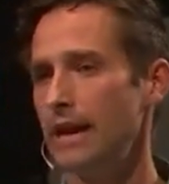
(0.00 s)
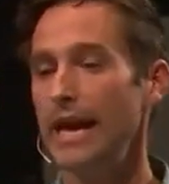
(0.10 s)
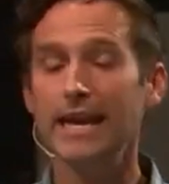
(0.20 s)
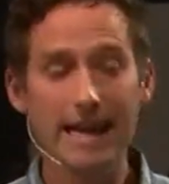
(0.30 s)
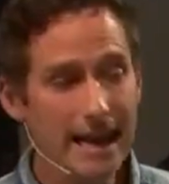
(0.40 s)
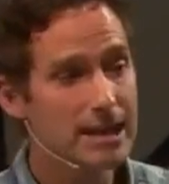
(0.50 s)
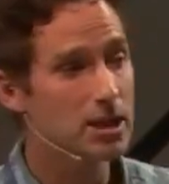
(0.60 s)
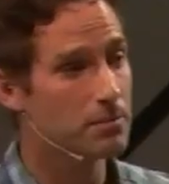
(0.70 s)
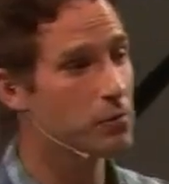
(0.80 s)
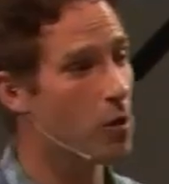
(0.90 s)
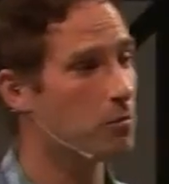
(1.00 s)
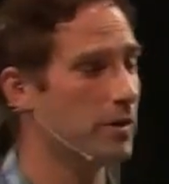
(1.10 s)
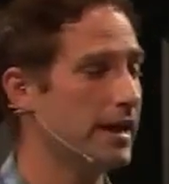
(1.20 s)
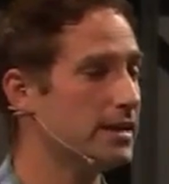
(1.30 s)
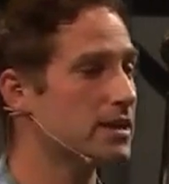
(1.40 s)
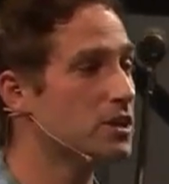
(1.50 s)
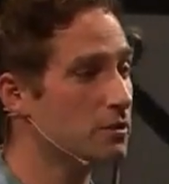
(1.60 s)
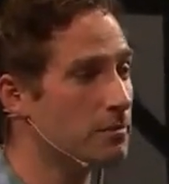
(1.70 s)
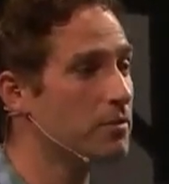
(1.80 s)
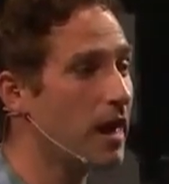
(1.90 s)
It is appropriate
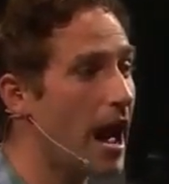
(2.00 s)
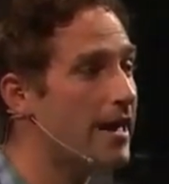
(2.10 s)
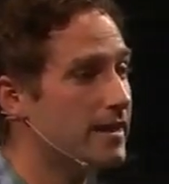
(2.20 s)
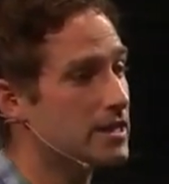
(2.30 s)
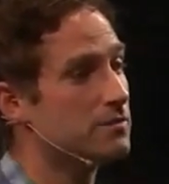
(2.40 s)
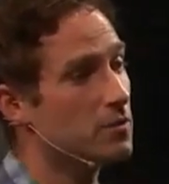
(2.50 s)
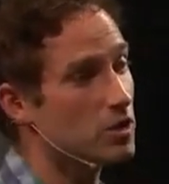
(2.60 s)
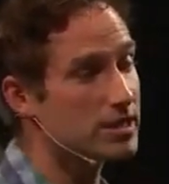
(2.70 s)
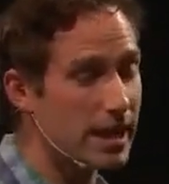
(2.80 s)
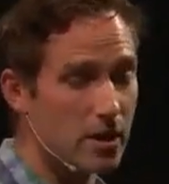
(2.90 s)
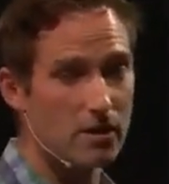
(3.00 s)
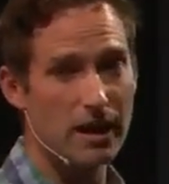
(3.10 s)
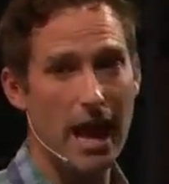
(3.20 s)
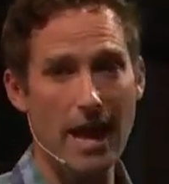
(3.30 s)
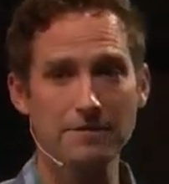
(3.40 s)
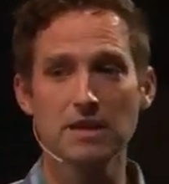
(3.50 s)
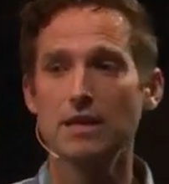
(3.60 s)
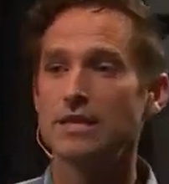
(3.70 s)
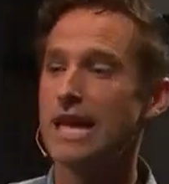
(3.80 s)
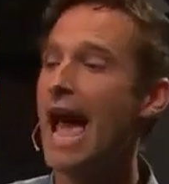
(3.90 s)
to apply this verse in our lives
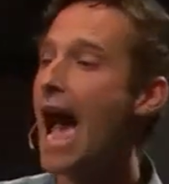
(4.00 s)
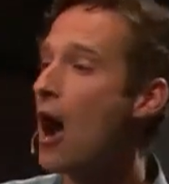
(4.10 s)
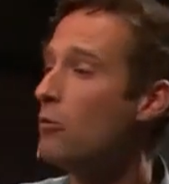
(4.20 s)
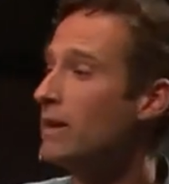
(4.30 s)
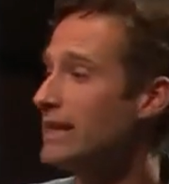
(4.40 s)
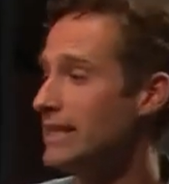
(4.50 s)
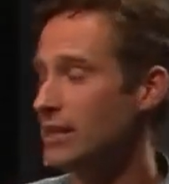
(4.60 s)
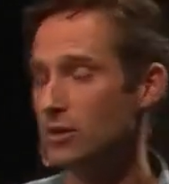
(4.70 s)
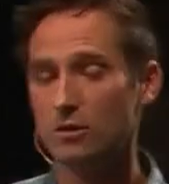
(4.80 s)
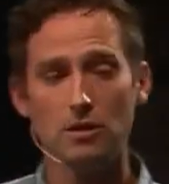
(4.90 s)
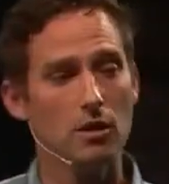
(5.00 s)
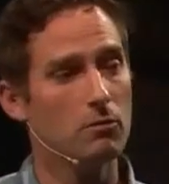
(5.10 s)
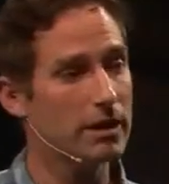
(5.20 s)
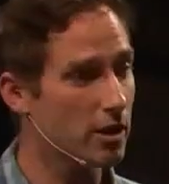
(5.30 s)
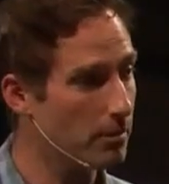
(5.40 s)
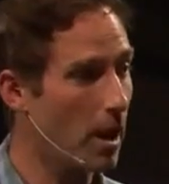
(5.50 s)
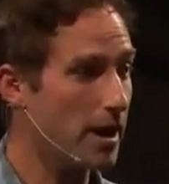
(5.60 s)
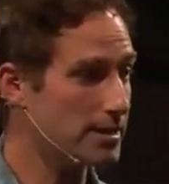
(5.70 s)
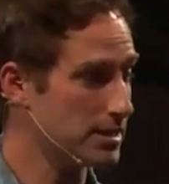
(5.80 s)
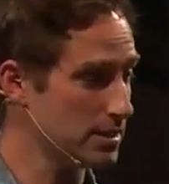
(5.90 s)
to how we deal with our
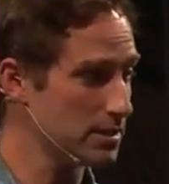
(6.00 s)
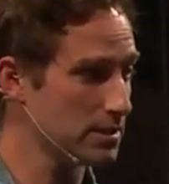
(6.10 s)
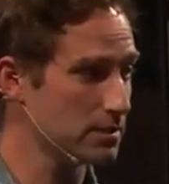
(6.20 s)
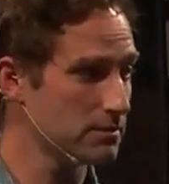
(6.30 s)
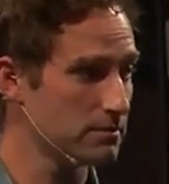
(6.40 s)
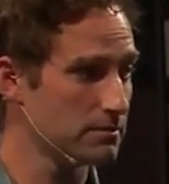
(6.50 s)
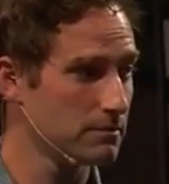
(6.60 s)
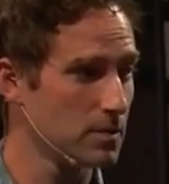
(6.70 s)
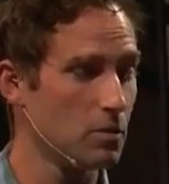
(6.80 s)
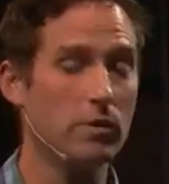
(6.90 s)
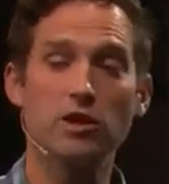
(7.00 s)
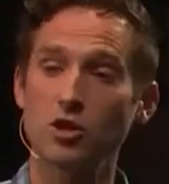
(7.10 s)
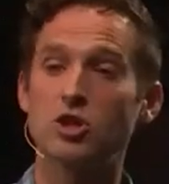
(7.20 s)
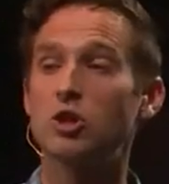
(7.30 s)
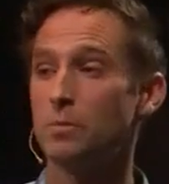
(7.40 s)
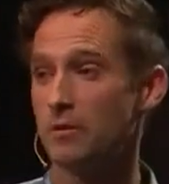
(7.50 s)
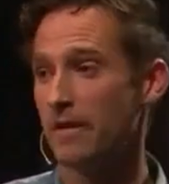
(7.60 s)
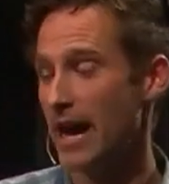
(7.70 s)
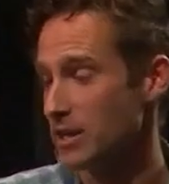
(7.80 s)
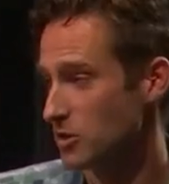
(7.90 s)
bosses, with our
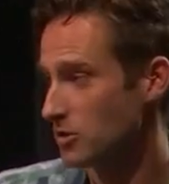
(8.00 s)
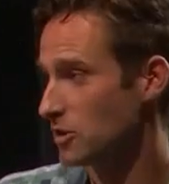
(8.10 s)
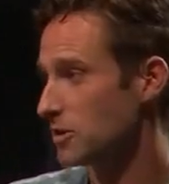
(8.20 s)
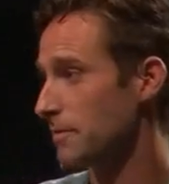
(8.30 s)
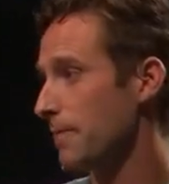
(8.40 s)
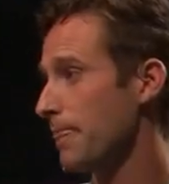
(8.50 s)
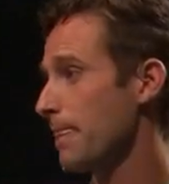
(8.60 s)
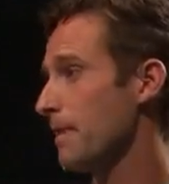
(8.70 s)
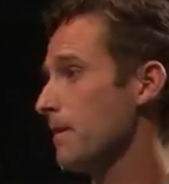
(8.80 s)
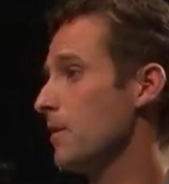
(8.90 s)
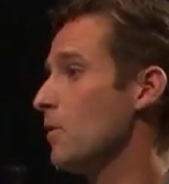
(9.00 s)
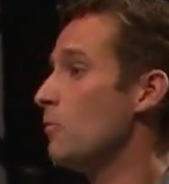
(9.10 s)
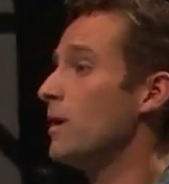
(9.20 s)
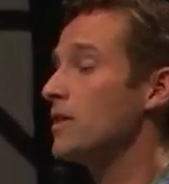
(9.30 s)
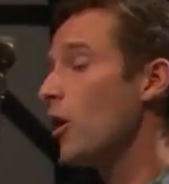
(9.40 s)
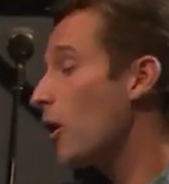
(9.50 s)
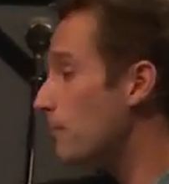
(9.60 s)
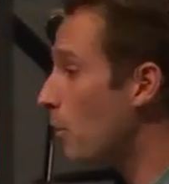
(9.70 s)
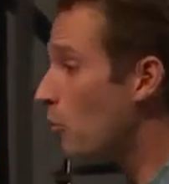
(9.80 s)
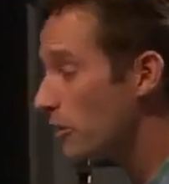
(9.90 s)
supervisors, with our
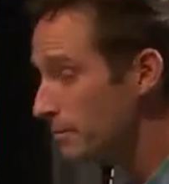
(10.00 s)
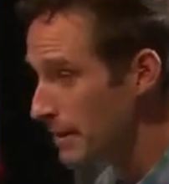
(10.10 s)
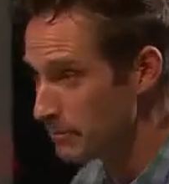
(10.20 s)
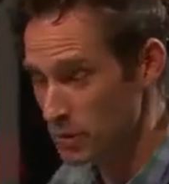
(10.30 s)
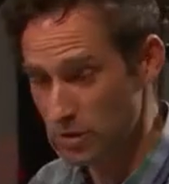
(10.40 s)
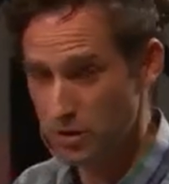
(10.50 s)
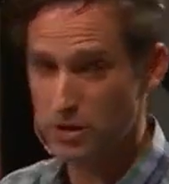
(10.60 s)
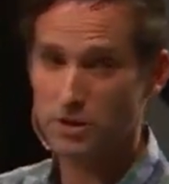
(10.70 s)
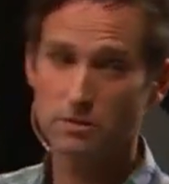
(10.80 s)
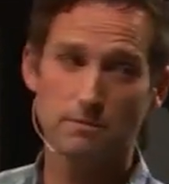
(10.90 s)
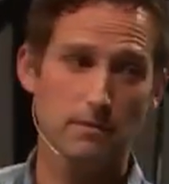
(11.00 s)
board members,